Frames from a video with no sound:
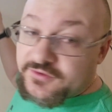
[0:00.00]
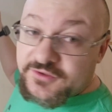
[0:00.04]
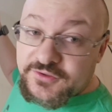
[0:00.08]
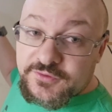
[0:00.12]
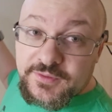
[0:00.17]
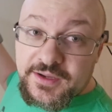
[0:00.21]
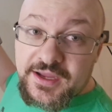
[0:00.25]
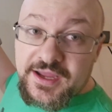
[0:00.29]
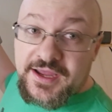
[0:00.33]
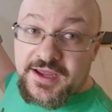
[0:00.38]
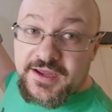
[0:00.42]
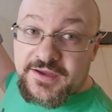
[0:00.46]

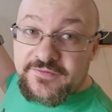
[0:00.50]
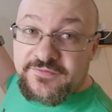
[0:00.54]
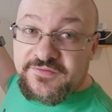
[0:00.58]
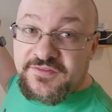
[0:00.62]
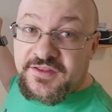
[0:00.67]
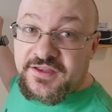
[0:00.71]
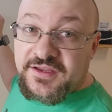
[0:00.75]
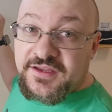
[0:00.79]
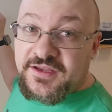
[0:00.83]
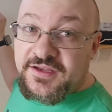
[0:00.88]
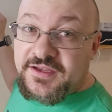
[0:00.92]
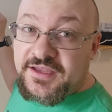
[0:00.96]
do have
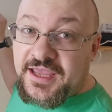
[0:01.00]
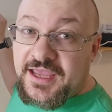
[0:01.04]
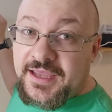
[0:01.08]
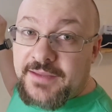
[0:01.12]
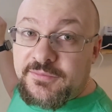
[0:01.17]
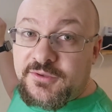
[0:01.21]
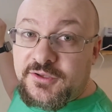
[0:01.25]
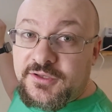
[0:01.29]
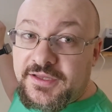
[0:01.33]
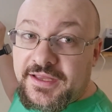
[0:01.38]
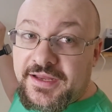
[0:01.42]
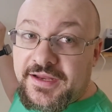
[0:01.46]
the
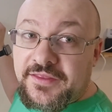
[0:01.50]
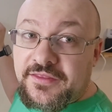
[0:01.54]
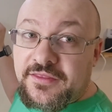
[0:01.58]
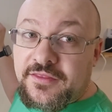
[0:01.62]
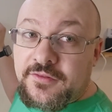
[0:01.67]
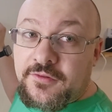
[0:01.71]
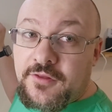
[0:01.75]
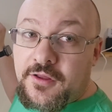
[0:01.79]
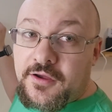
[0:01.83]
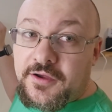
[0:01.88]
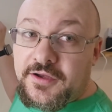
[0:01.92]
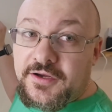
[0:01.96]
cable
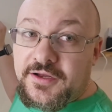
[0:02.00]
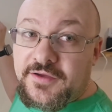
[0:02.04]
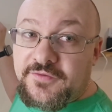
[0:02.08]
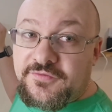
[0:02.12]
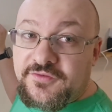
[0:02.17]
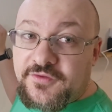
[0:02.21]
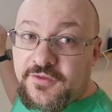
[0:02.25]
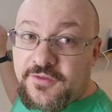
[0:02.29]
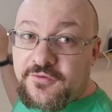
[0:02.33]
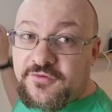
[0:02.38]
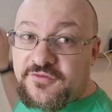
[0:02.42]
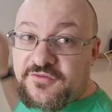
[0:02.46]
length long enough
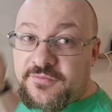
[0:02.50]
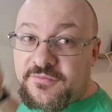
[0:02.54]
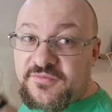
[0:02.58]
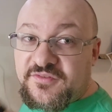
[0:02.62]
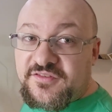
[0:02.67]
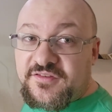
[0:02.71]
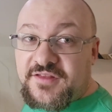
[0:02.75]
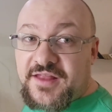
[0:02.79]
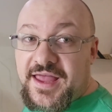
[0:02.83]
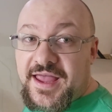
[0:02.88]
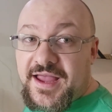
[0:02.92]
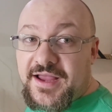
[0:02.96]
so there's some
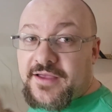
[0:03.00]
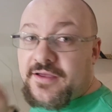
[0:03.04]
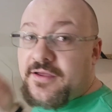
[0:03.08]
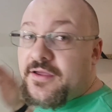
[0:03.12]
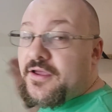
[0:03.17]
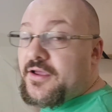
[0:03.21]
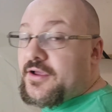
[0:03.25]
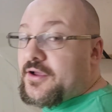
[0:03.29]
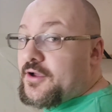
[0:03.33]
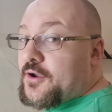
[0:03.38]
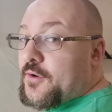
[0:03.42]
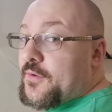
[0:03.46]
slack
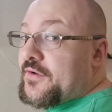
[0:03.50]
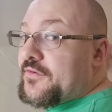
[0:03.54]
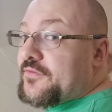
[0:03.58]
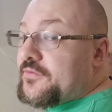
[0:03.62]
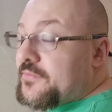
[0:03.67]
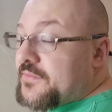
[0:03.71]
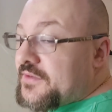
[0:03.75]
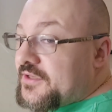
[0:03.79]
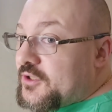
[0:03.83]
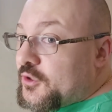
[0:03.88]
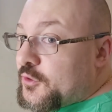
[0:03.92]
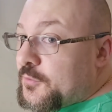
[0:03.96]
going
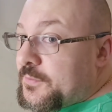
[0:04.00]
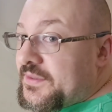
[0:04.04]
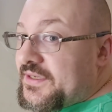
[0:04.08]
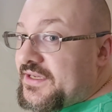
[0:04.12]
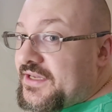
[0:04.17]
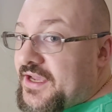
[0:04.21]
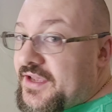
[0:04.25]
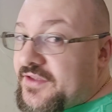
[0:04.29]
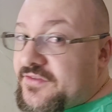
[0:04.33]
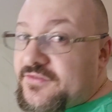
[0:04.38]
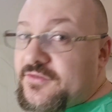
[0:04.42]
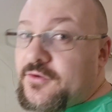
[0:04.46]
from the
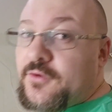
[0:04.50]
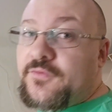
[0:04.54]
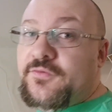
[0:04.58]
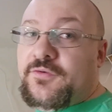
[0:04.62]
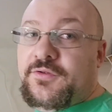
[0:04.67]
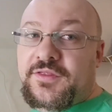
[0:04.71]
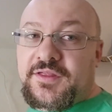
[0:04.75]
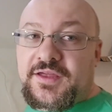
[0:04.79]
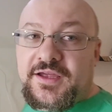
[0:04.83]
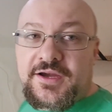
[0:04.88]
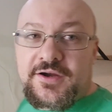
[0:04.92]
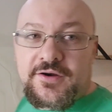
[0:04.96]
UPS
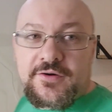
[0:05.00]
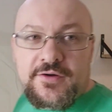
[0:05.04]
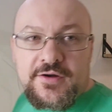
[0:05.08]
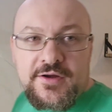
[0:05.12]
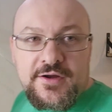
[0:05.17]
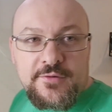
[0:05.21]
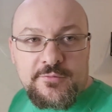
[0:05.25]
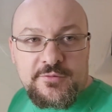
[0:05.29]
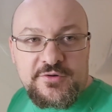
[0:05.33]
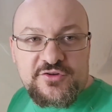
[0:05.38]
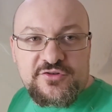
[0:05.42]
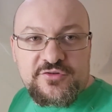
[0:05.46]
over there,
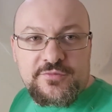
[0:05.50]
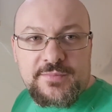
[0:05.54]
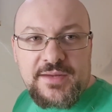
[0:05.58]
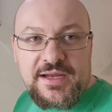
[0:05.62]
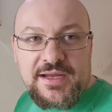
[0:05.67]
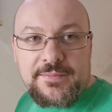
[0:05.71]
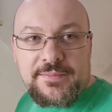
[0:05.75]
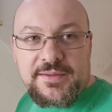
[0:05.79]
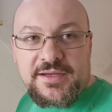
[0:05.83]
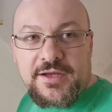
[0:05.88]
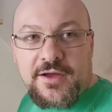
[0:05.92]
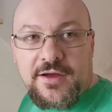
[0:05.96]
which
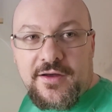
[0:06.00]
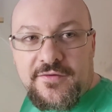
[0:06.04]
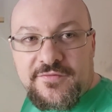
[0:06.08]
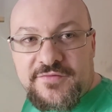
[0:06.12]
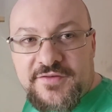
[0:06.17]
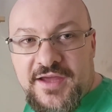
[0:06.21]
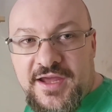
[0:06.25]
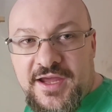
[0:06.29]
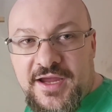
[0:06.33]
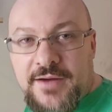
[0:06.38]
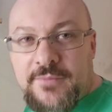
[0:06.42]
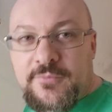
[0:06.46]
may be
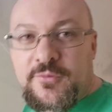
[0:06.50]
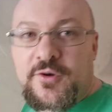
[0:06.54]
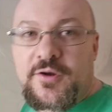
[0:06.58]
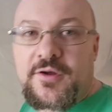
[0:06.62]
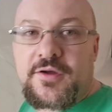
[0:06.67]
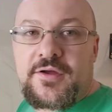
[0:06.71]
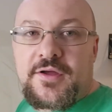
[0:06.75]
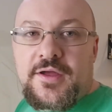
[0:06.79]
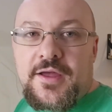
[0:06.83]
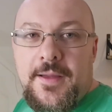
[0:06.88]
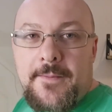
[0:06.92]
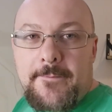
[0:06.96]
off
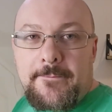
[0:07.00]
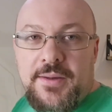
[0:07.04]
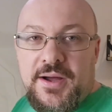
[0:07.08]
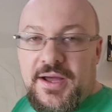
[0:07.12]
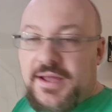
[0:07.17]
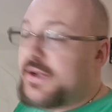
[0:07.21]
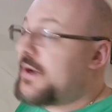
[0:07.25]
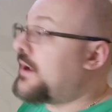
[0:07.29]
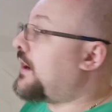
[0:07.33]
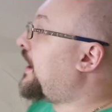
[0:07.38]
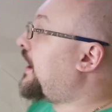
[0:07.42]
camera, but